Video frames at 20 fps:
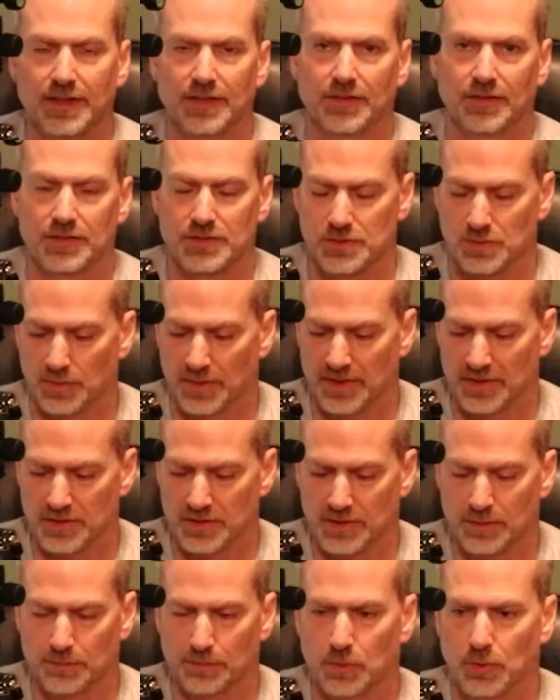There's a way that you
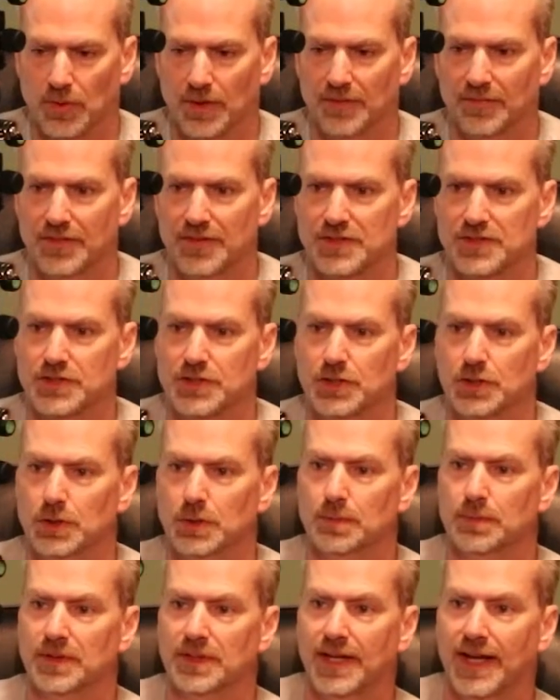can pull out this
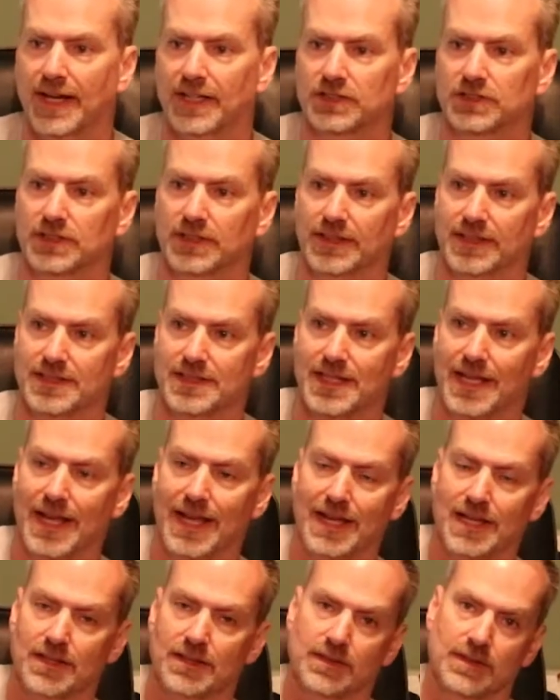tube and actually
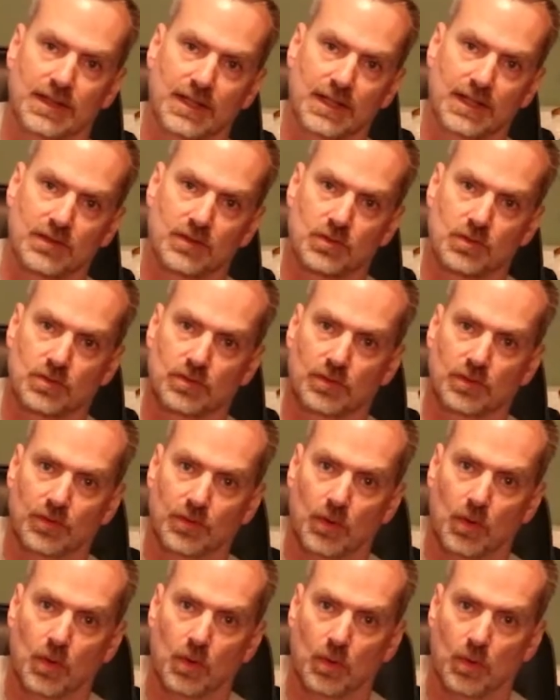take
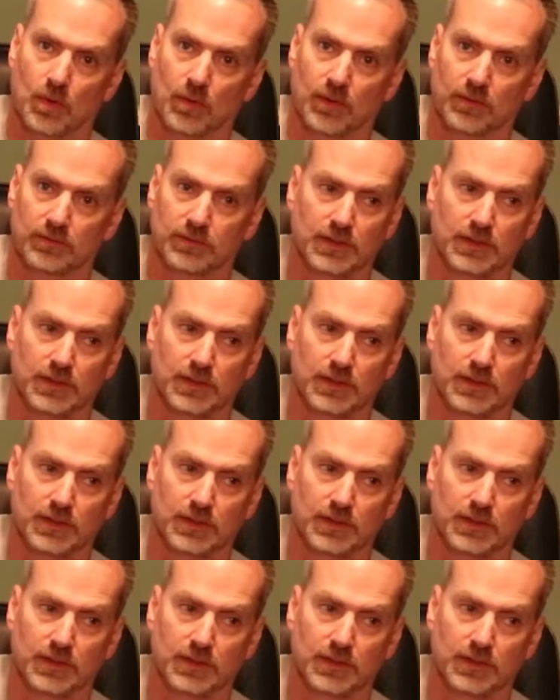the whole